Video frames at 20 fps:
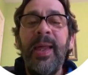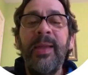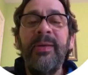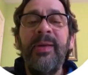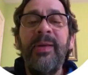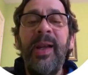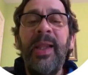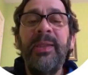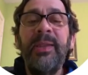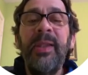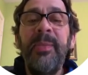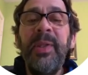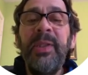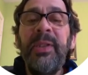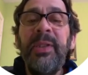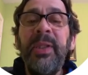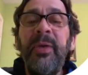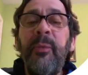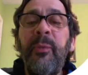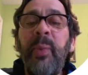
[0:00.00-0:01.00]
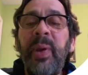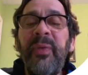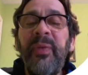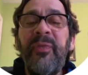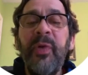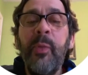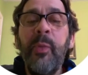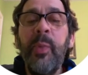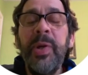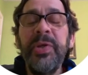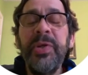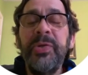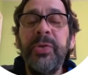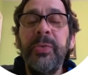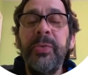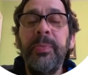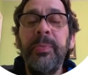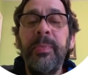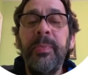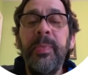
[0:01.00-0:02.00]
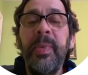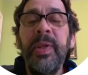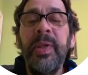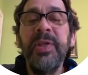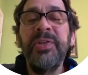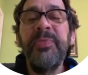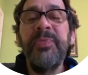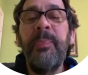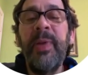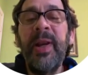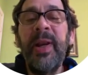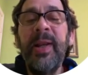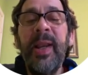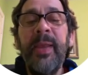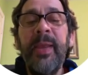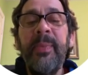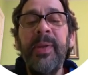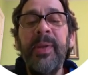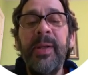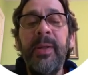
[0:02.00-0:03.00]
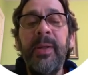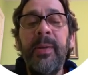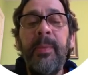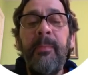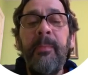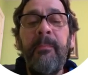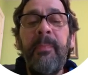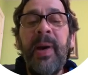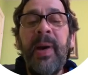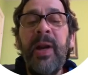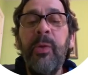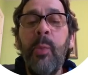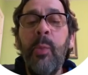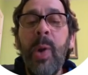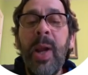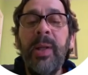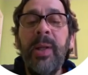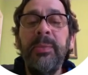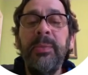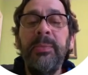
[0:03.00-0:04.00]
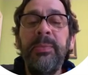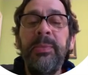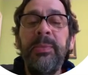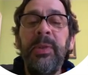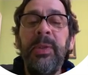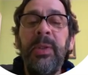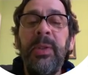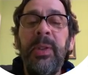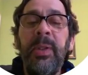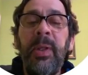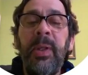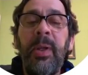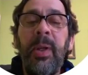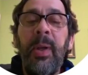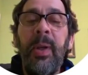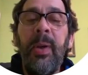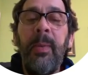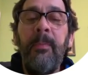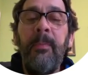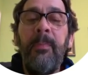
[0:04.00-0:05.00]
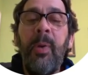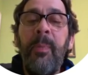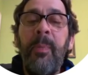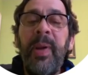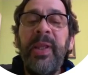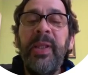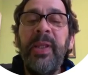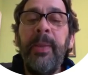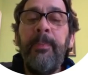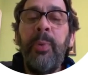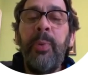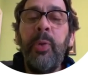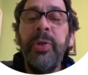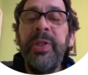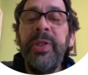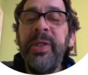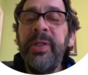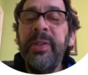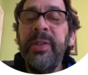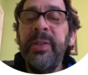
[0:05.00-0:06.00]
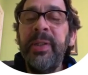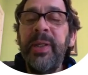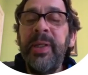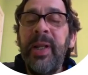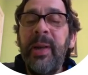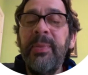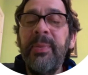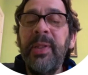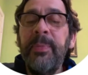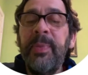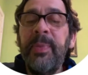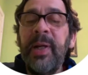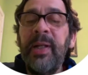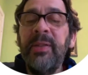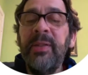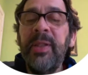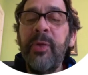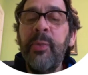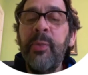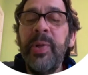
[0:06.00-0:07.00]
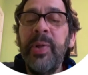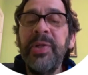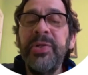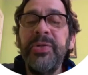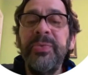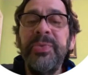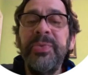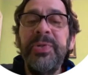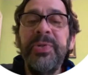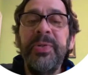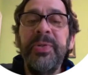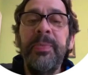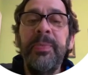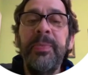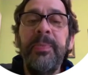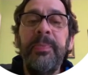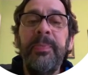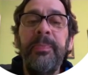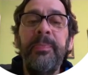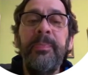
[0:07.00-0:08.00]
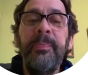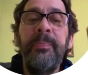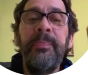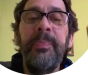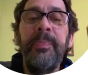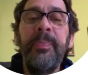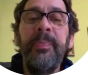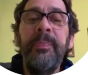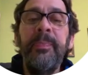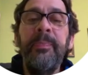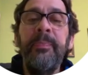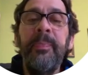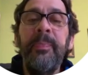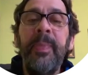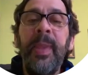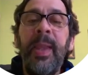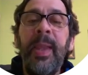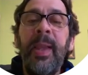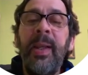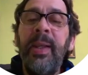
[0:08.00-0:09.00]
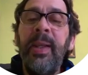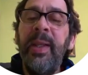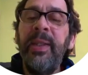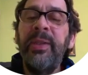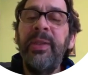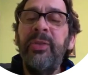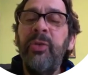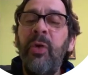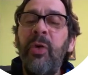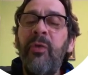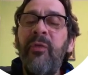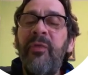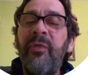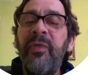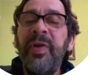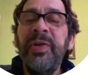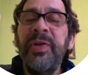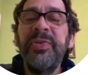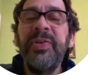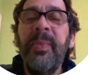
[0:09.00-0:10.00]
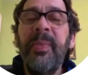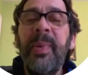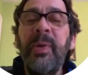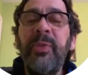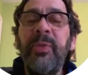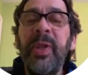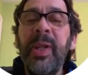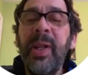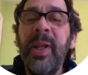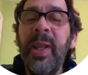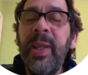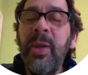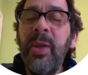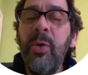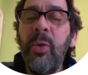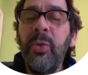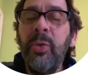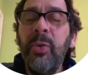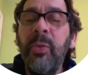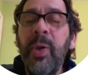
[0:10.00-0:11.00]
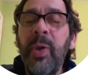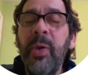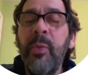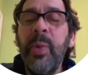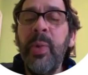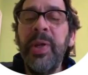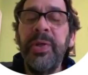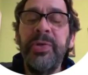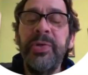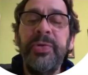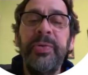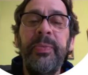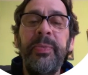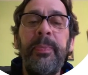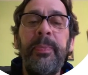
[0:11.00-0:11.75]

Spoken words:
Relativistic wave equation, expert level, part 1. Poveda-Poirier-Grave de Peralta equations. Let's talk first about the Klein-Gordon equation.